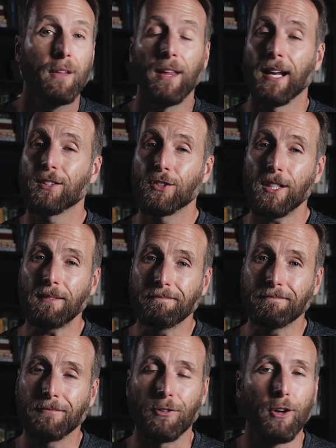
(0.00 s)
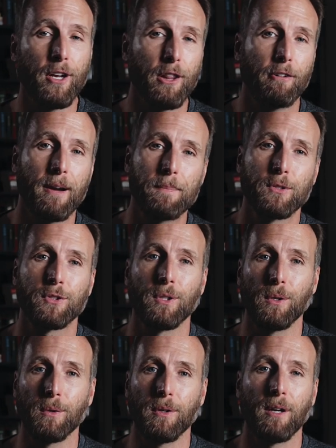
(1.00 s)
That is it for another
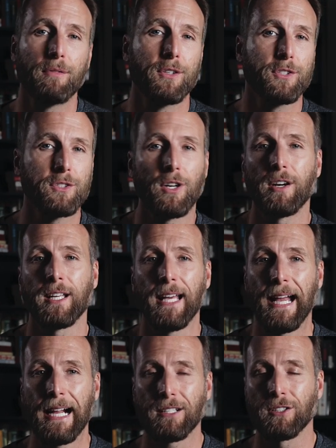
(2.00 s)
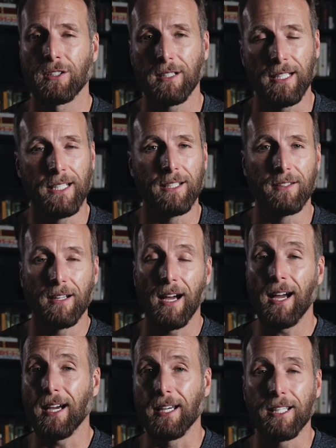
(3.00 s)
episode of The Starting Actor, and
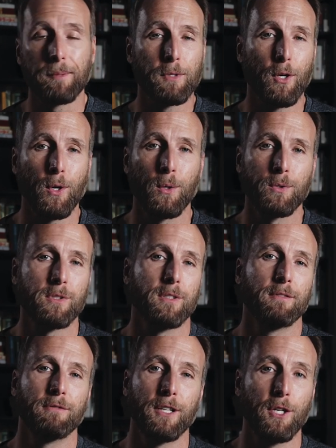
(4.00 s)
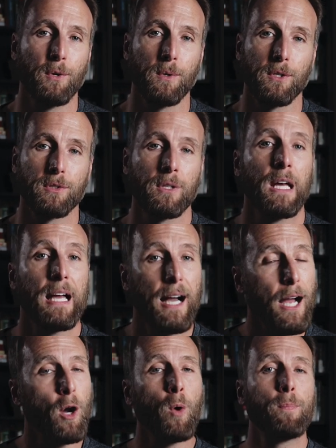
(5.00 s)
I am your host, Vinnie Horst.
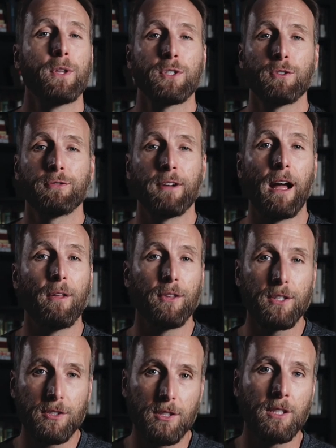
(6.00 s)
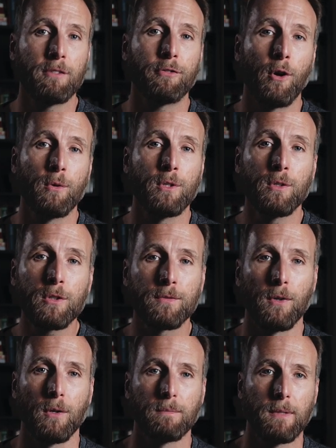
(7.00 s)
I hope that you found this info
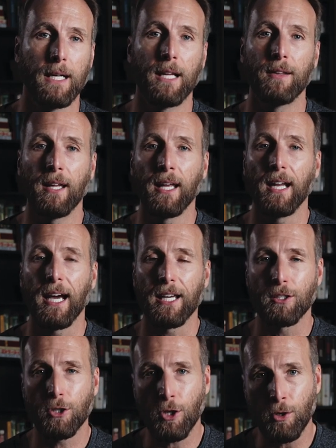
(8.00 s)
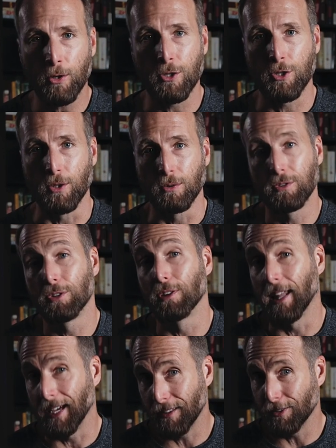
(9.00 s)
useful and that I encourage you to
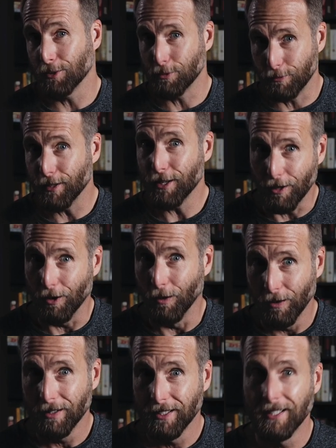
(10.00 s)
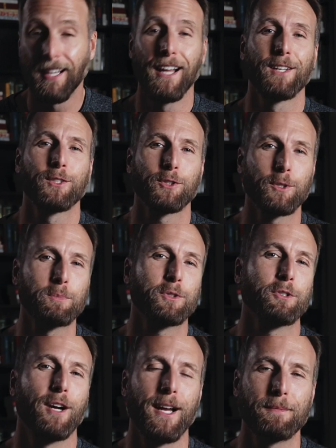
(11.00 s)
like this video and to
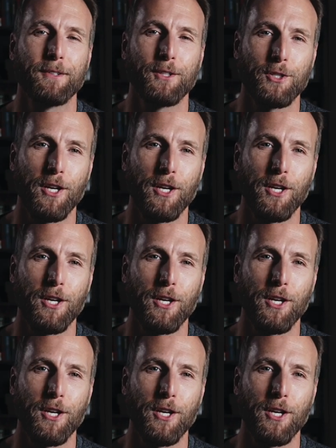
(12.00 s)
subscribe to the